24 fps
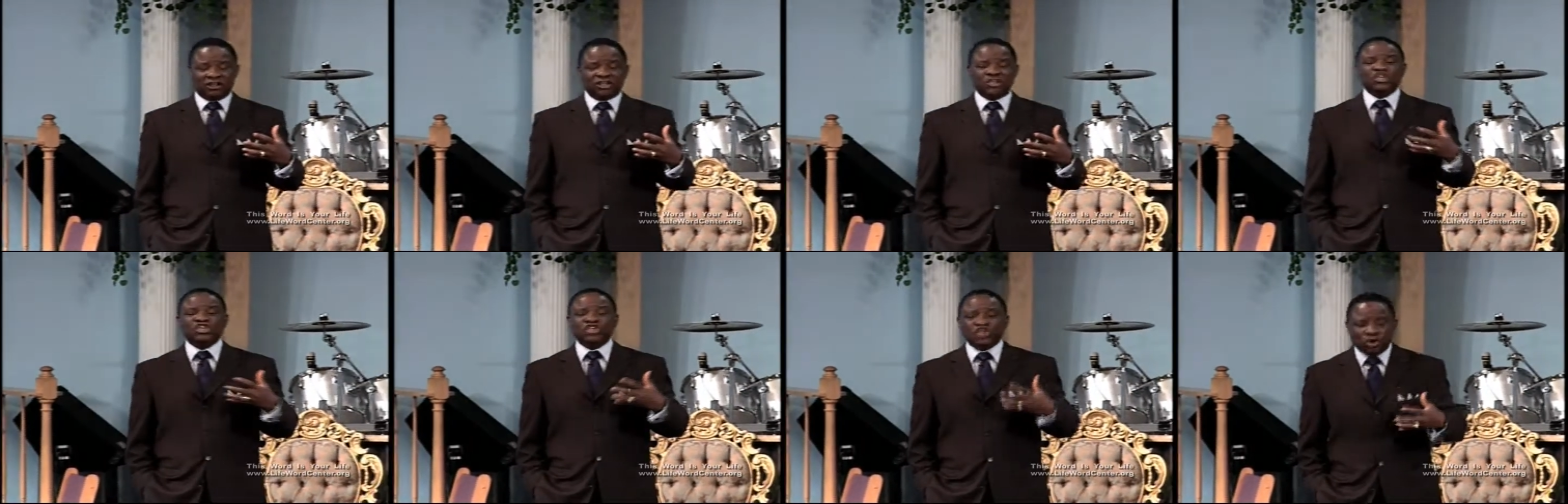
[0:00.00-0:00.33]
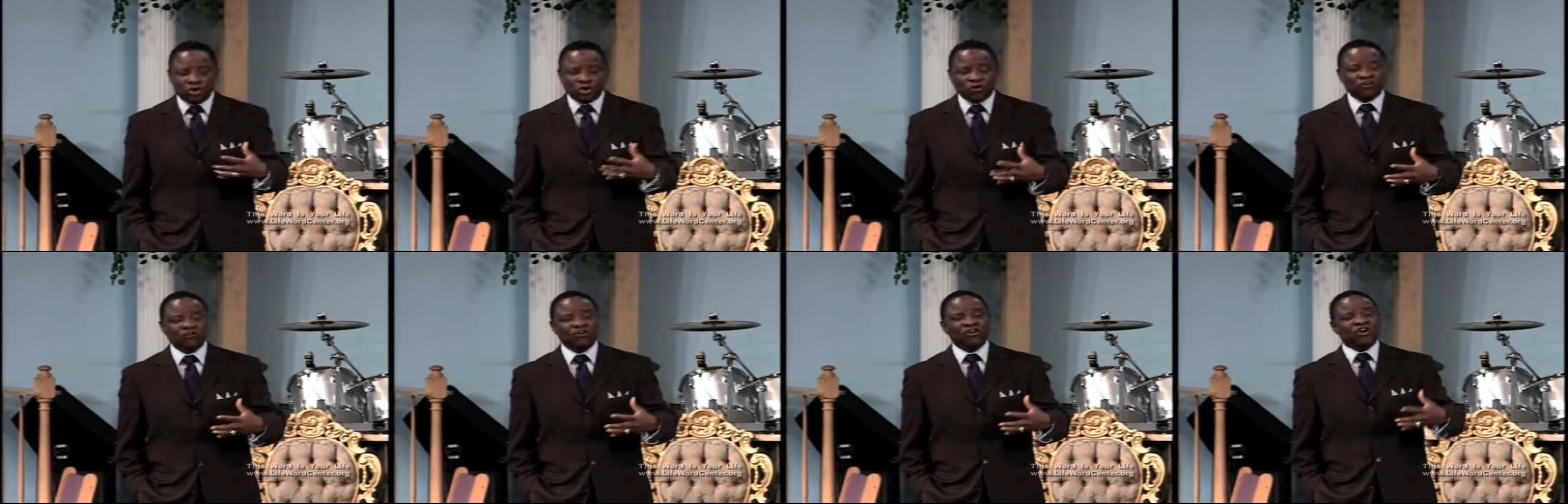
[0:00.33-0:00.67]

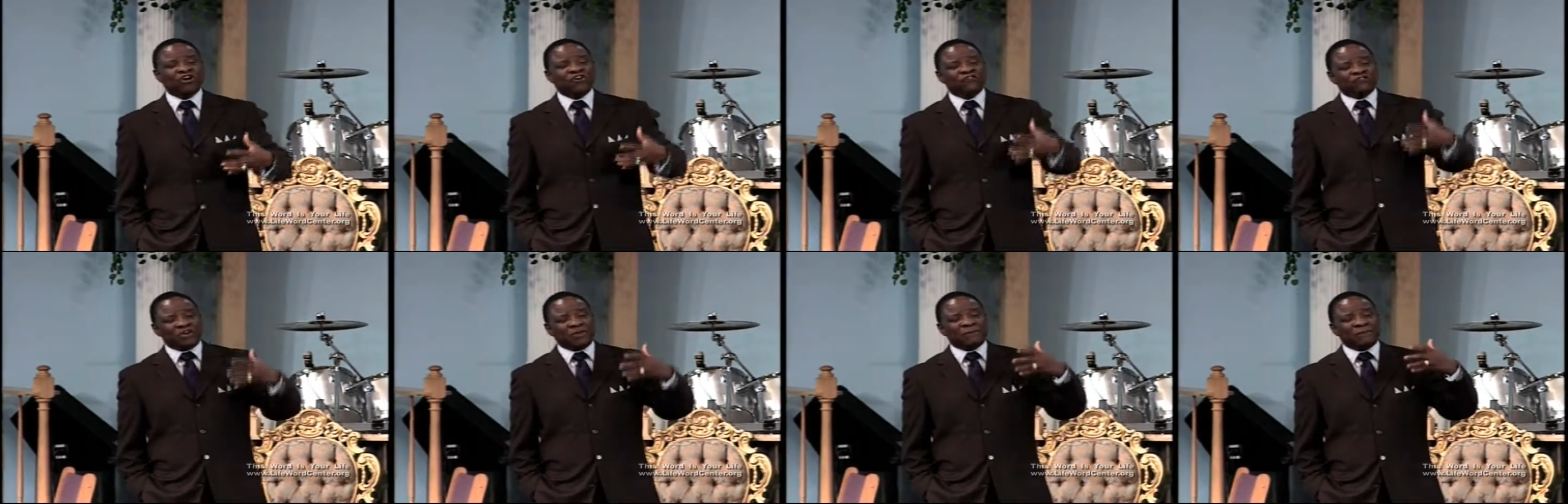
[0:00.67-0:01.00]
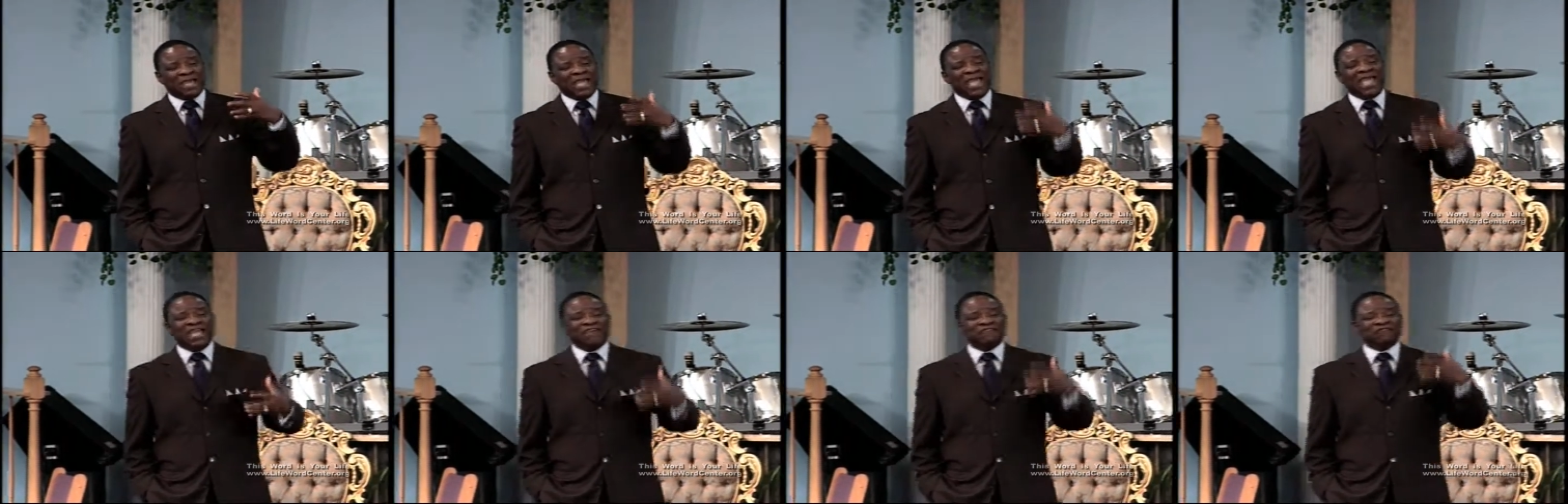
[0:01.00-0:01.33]
you from
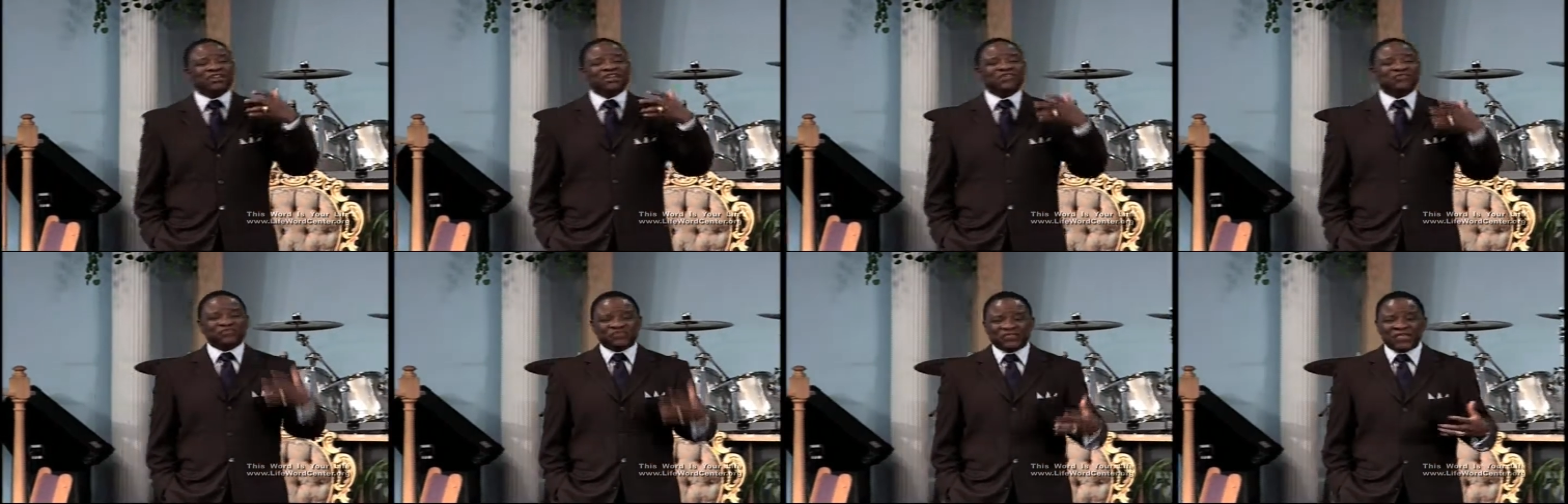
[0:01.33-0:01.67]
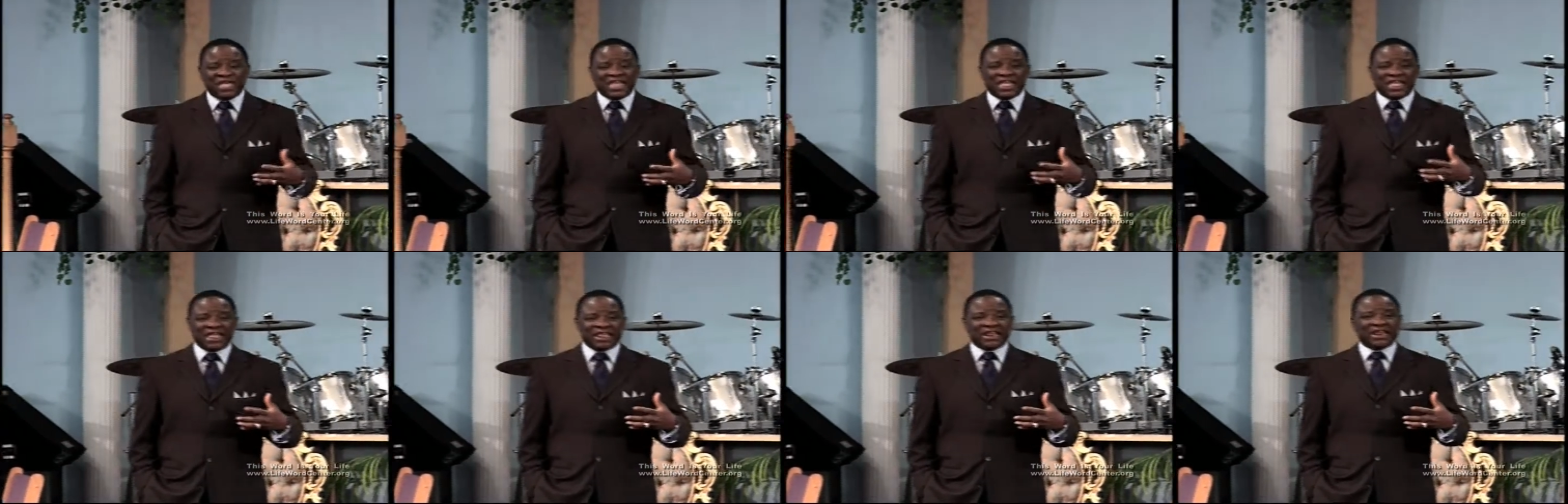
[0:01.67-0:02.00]

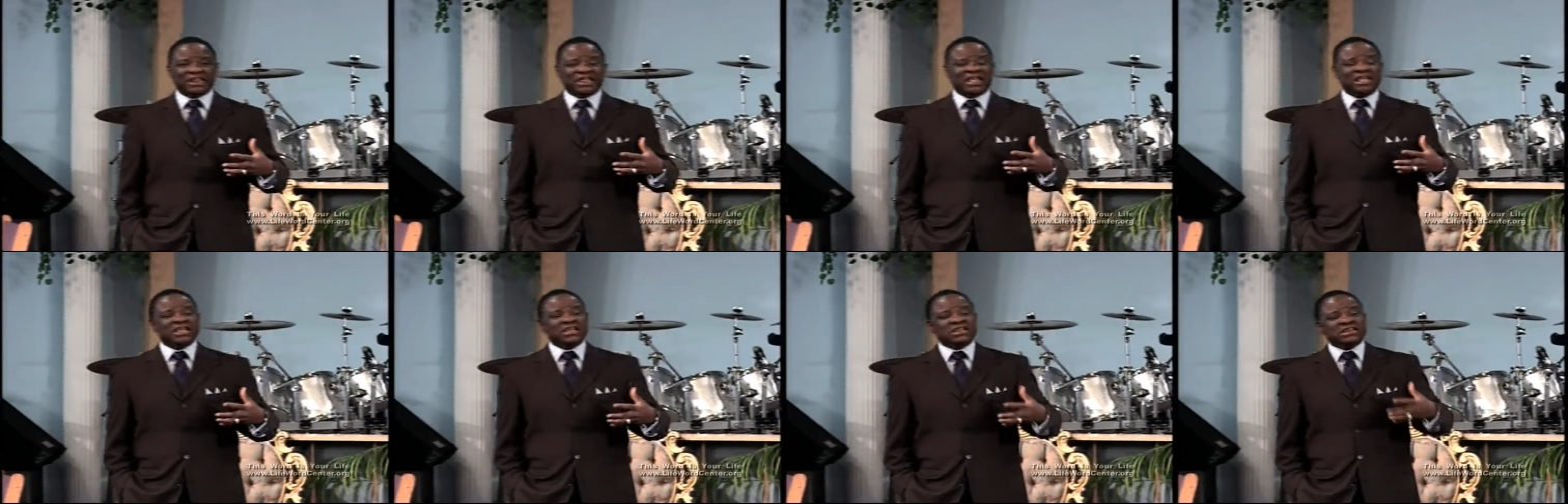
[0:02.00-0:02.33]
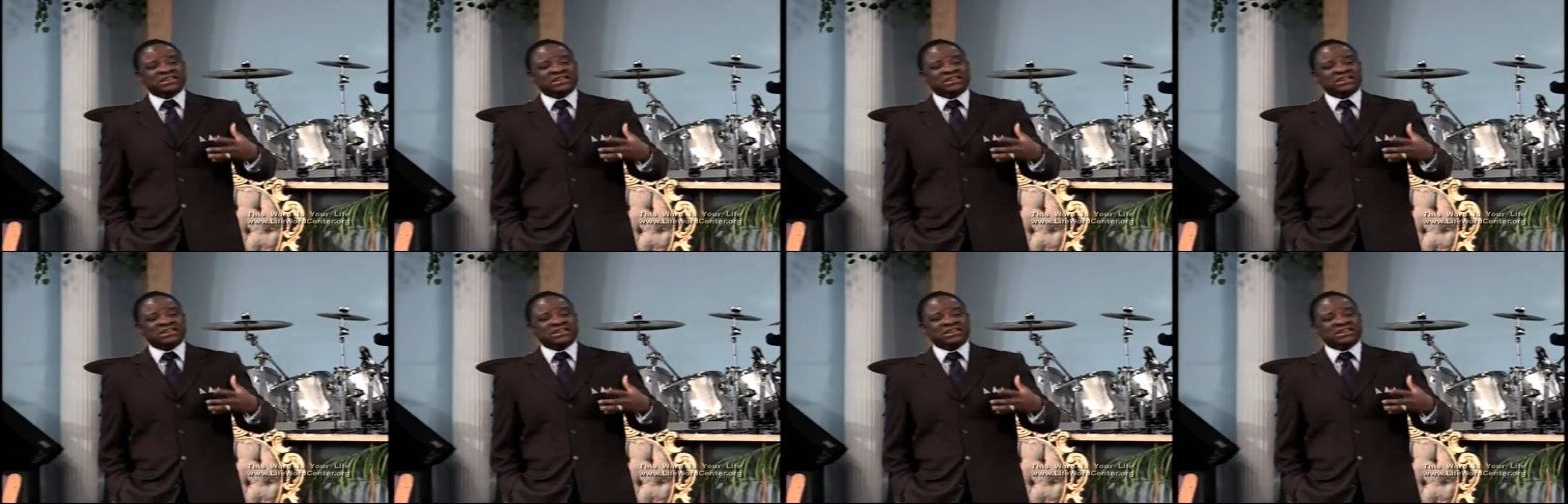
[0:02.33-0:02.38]
everything